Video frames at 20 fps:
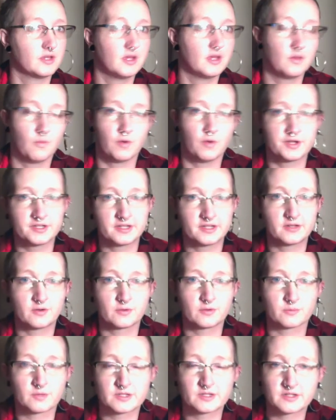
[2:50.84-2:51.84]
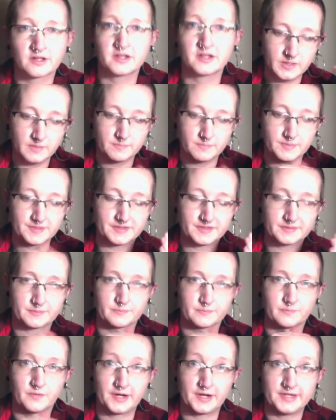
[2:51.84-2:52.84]
one day old one time, but
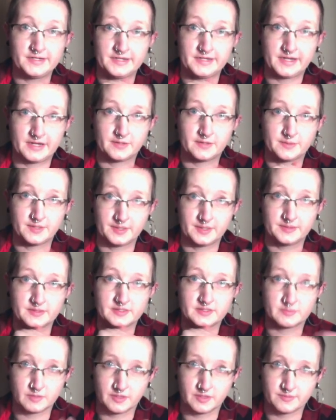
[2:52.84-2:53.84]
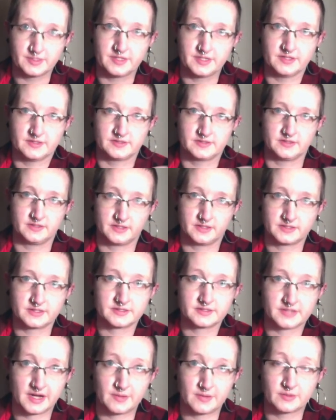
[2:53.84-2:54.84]
right now in this moment is the youngest
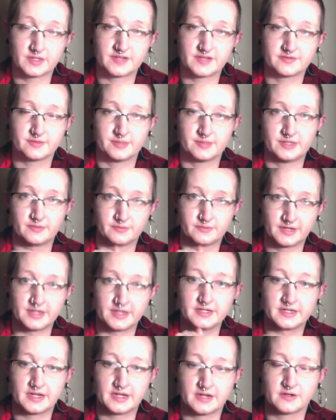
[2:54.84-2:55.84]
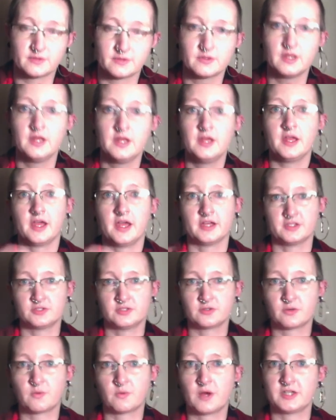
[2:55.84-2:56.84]
I will ever be. Right now, as
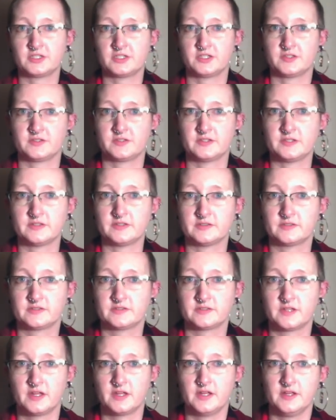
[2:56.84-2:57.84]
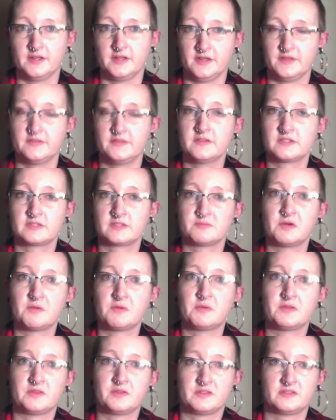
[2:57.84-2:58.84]
you're watching this, in this
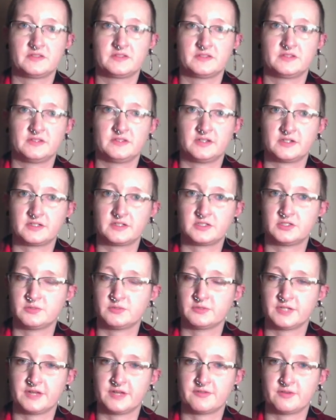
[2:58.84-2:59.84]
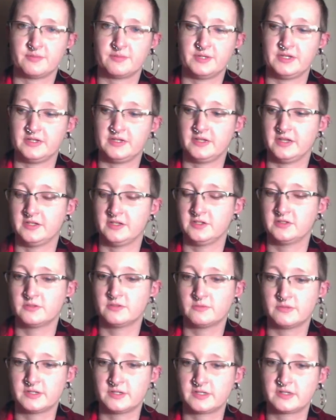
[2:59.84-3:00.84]
moment, this is the youngest you will ever be. And you don't
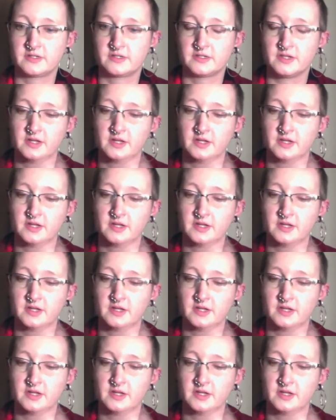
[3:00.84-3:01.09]
want to,